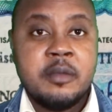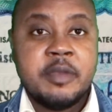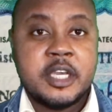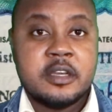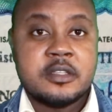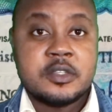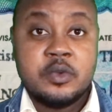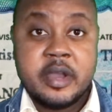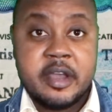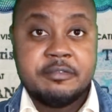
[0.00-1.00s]
because
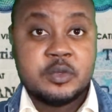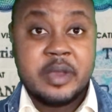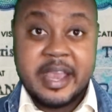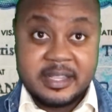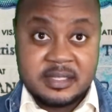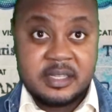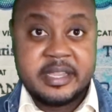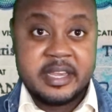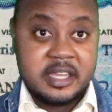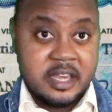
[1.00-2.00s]
you have to exit
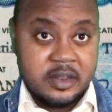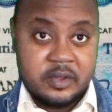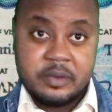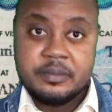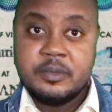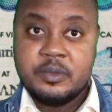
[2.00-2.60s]
the kingdom